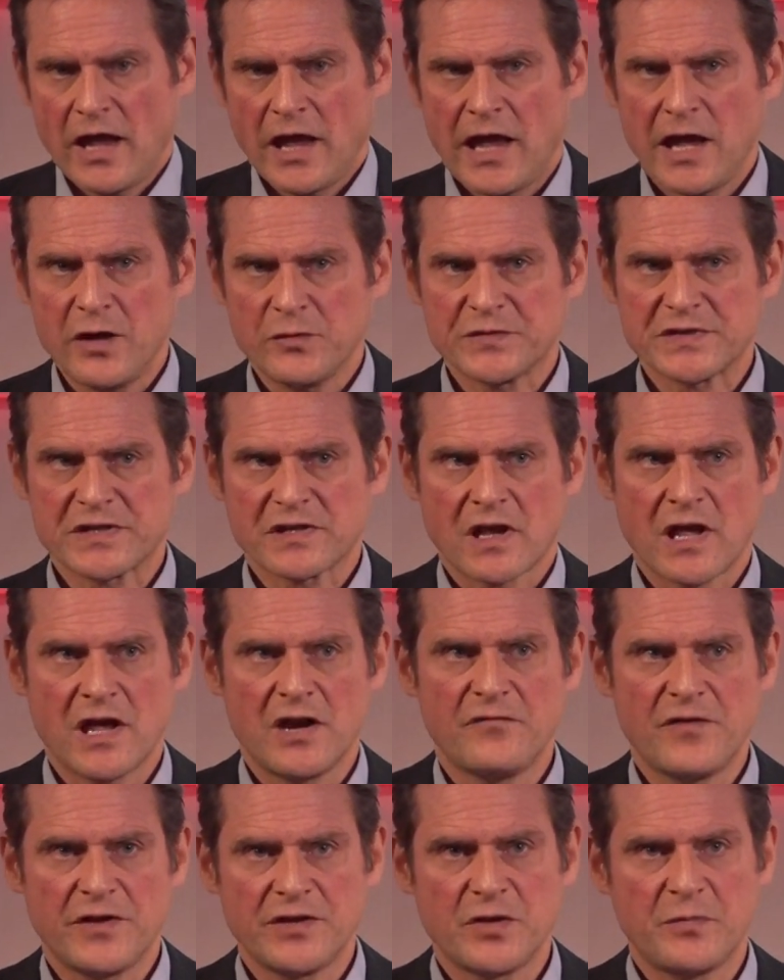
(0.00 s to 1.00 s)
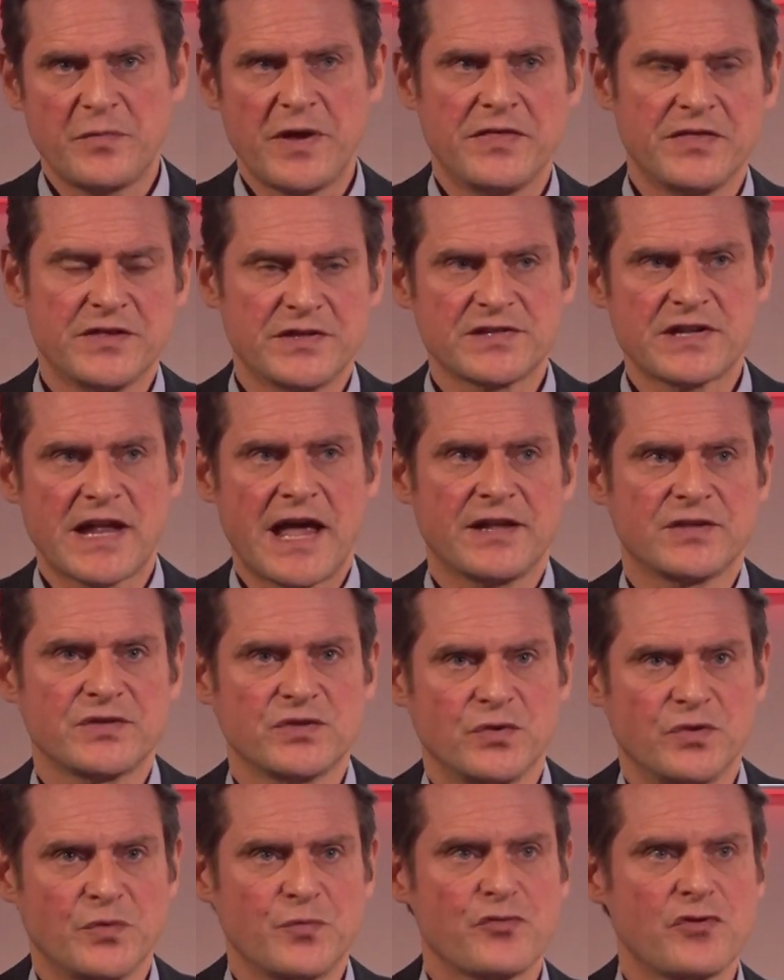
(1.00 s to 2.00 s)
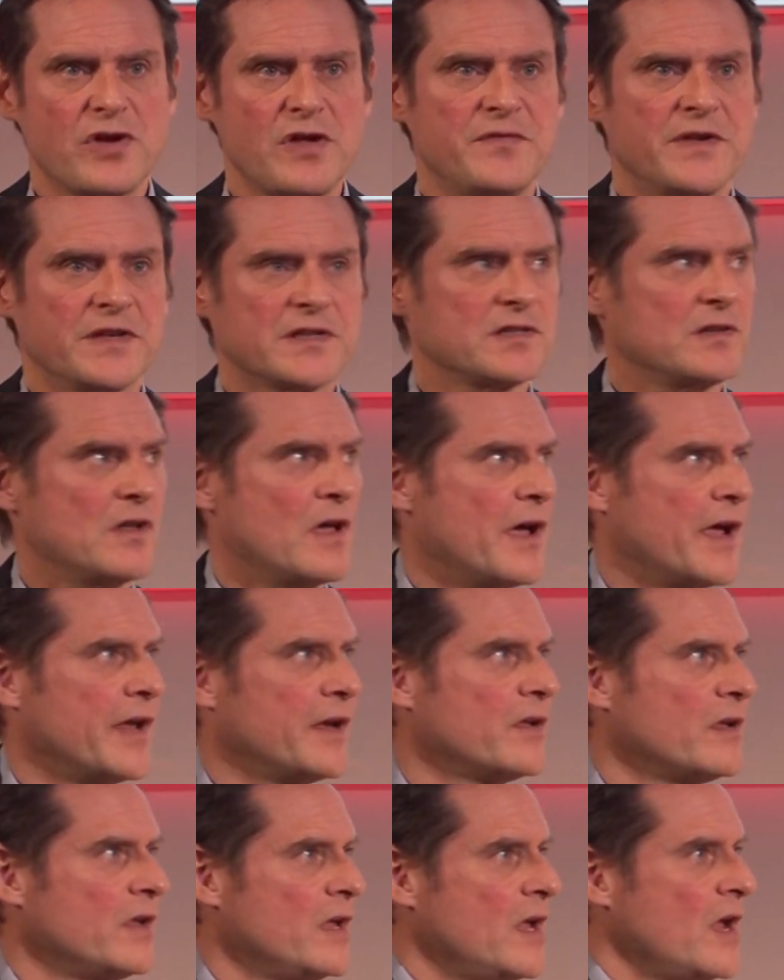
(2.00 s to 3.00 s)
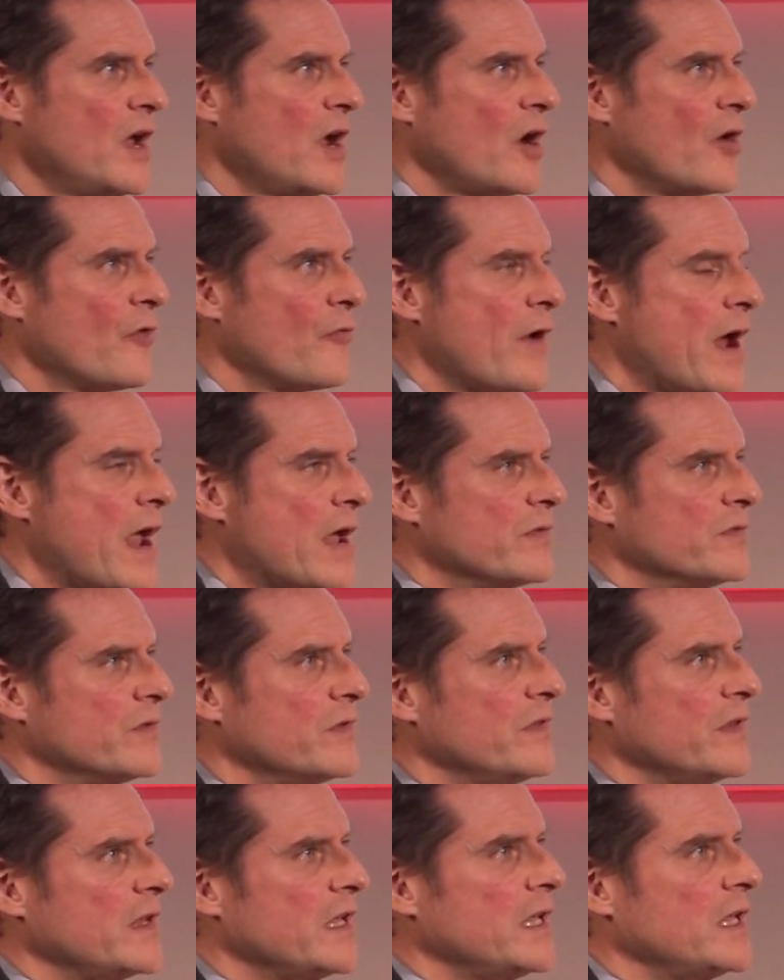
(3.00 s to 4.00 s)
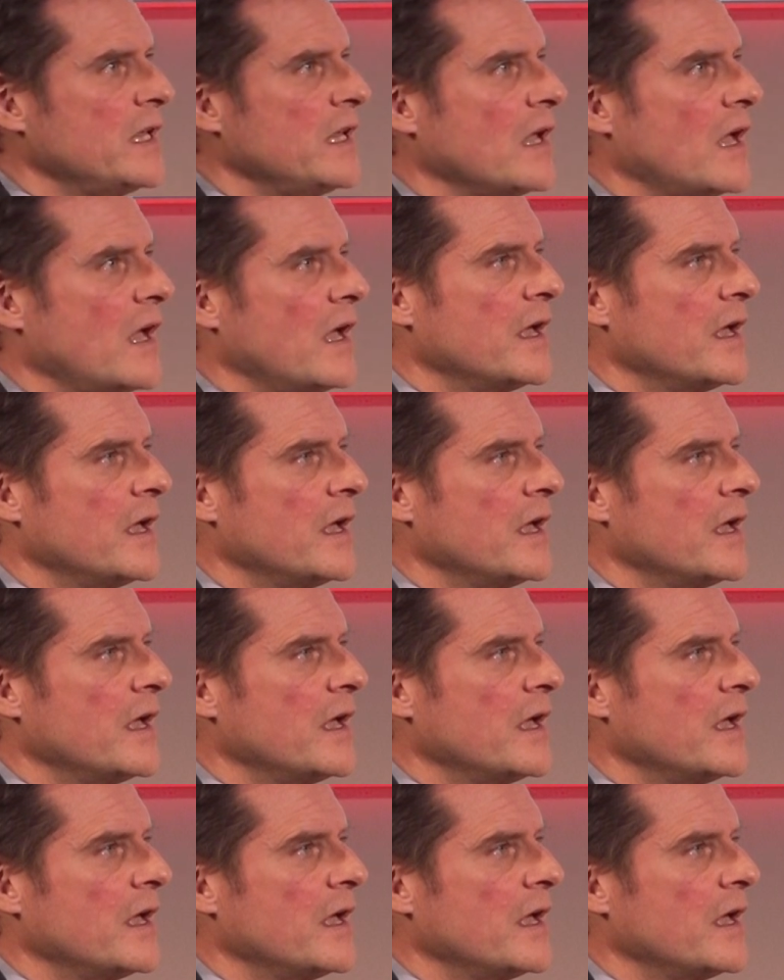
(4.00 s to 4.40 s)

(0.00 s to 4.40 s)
Helps kind of underpin the stats on the previous slide around the